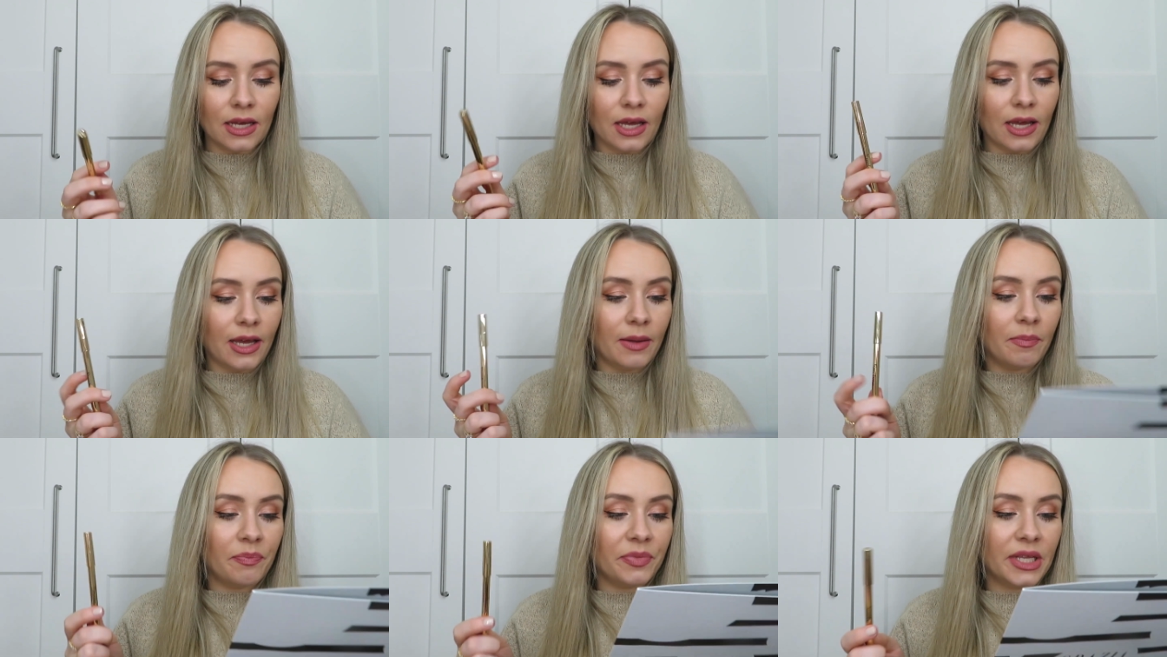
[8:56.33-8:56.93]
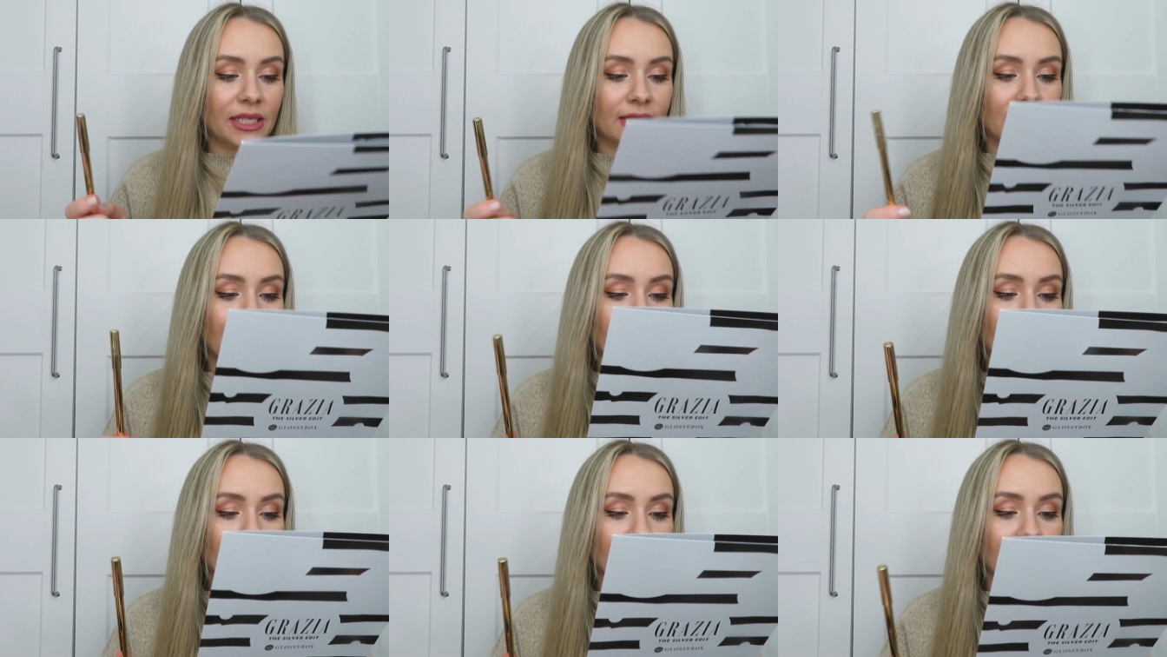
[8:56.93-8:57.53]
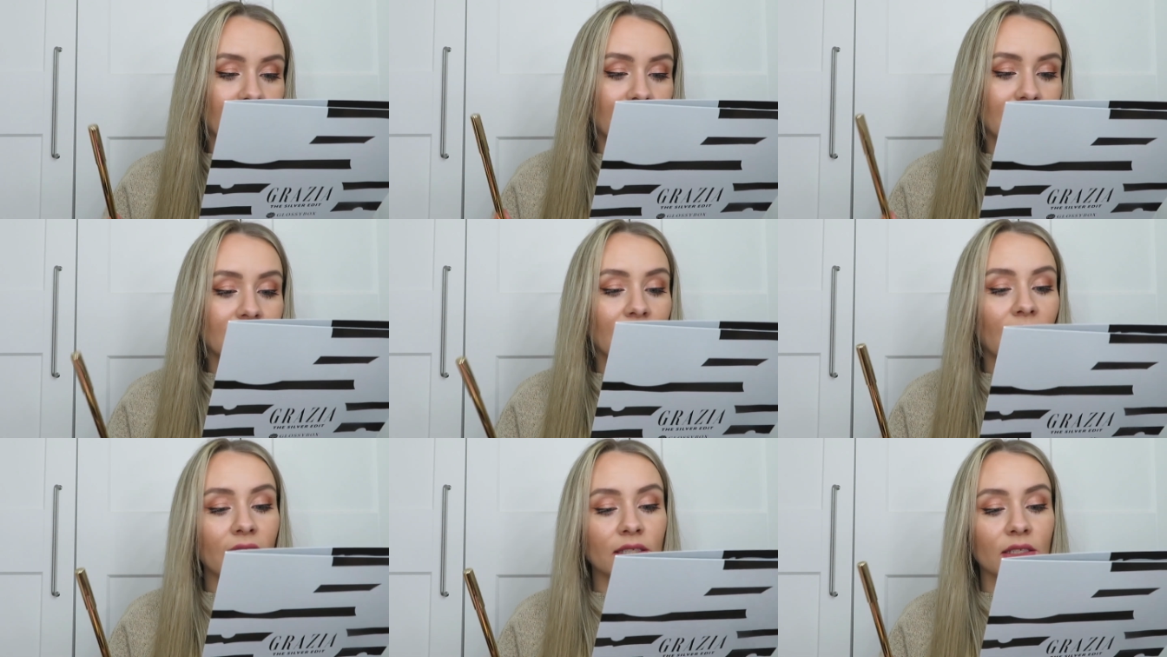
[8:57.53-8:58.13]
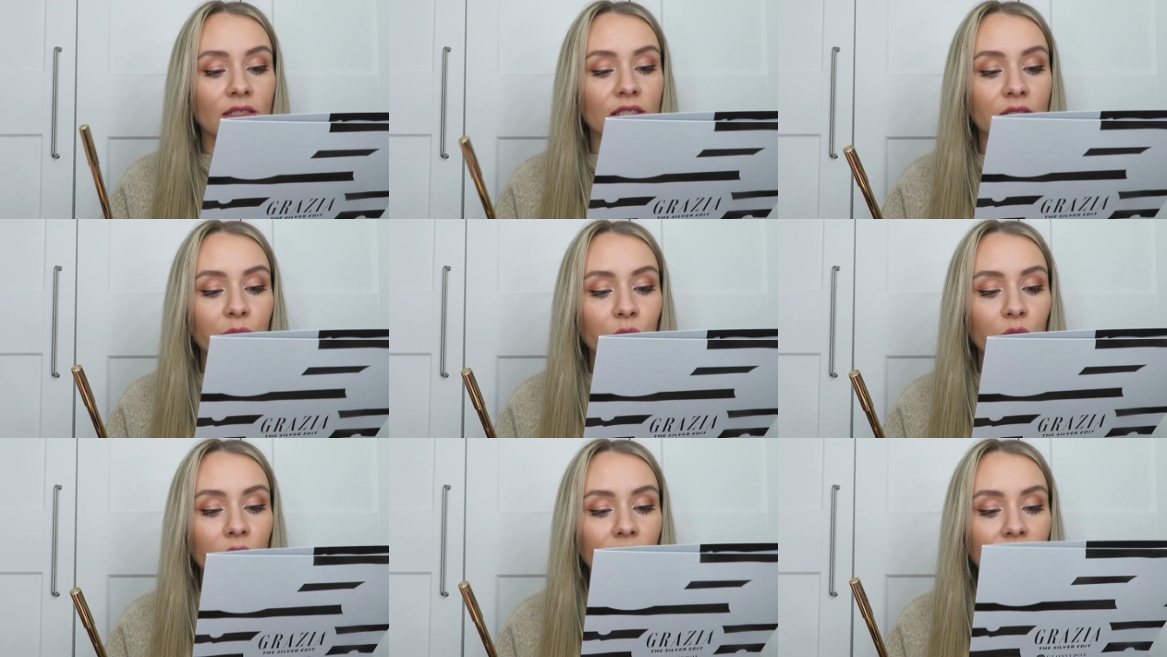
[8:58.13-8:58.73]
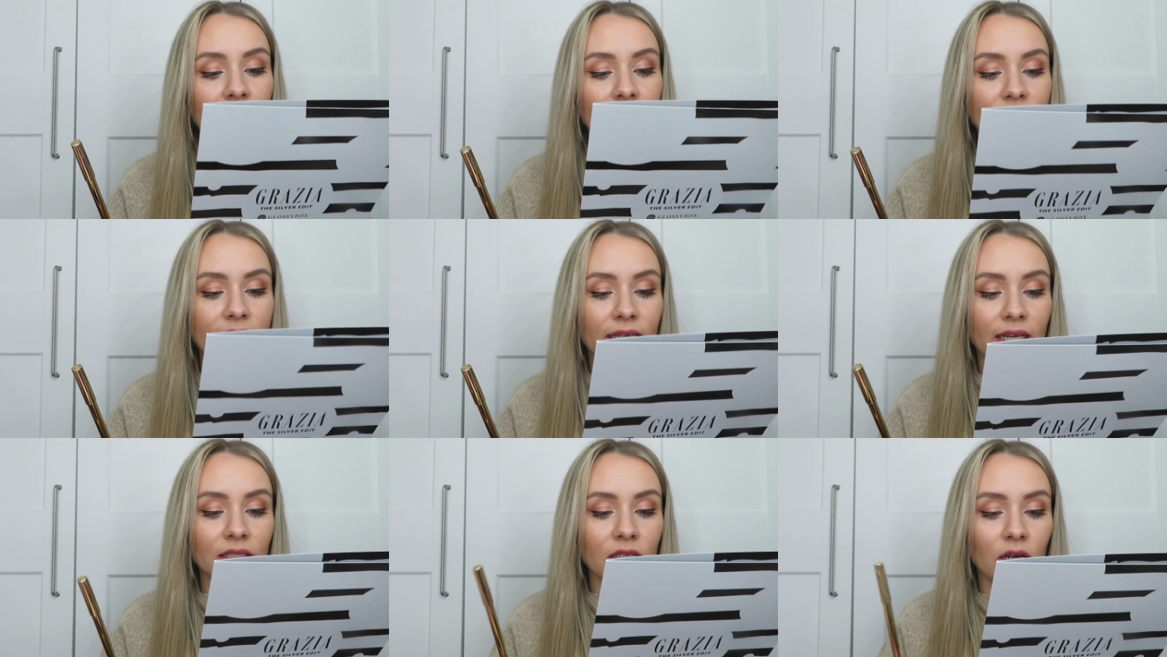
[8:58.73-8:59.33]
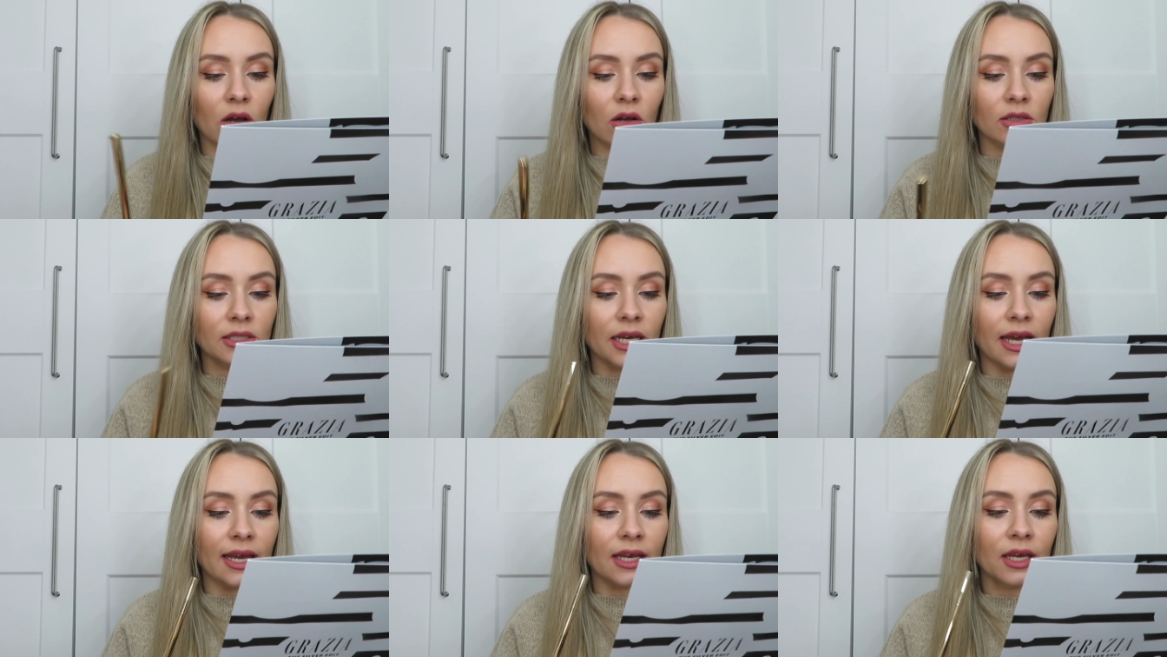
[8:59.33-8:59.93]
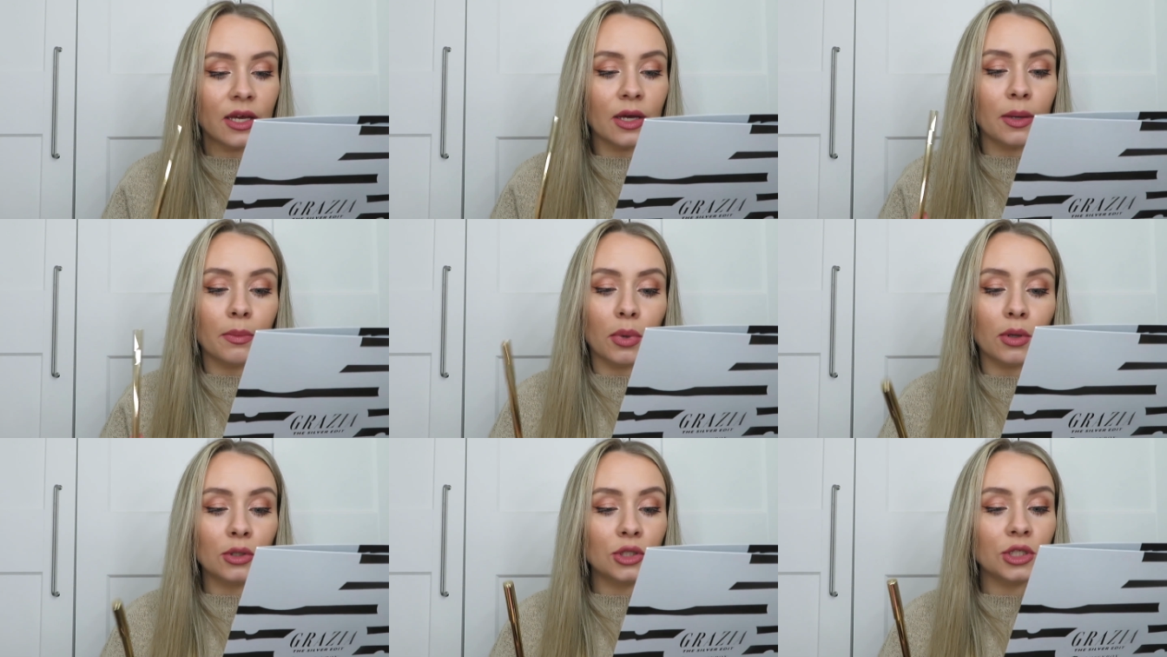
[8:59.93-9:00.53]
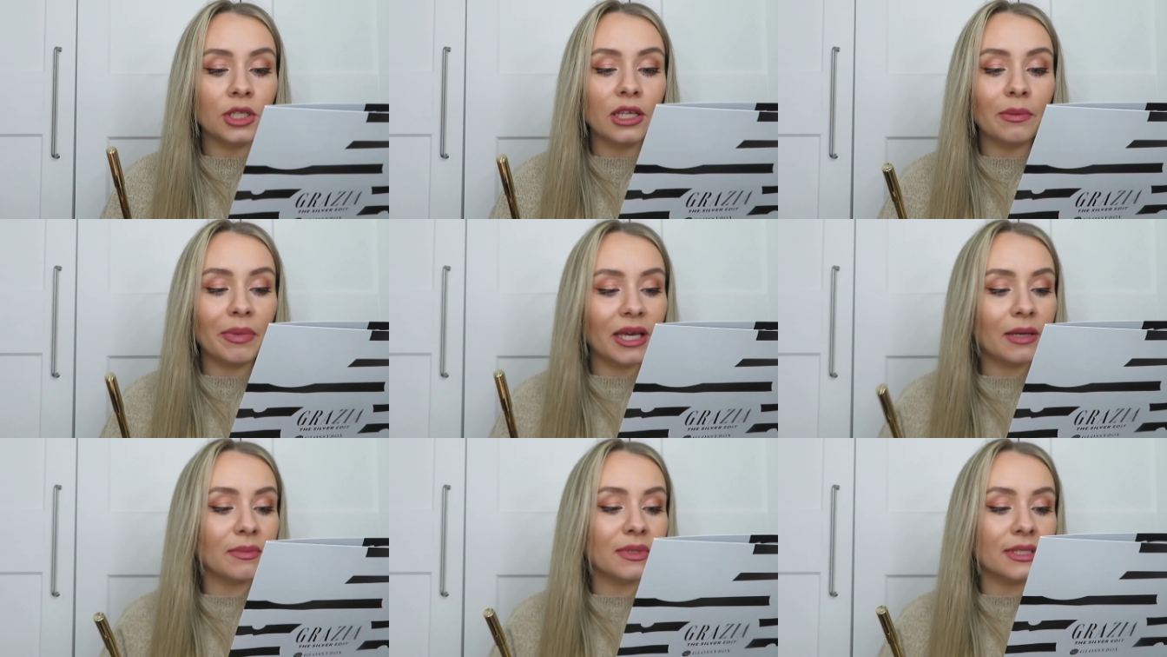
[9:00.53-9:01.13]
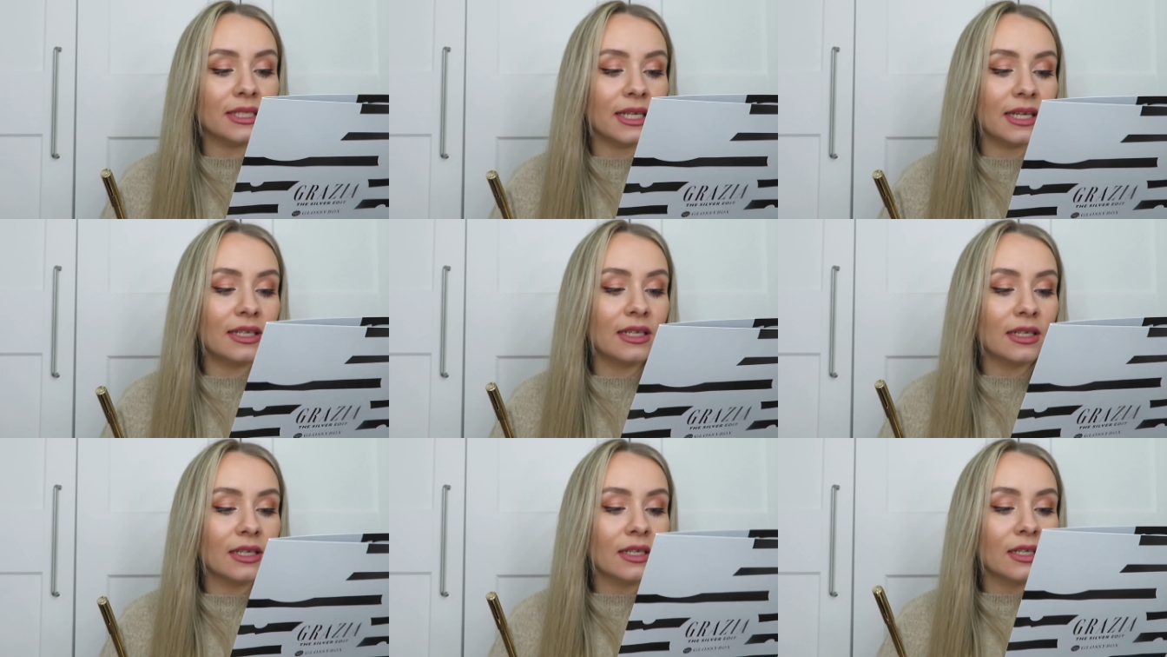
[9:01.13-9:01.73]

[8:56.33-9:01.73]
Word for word: This says, this glides on smoothly and stays on all day. Punchily pigmented.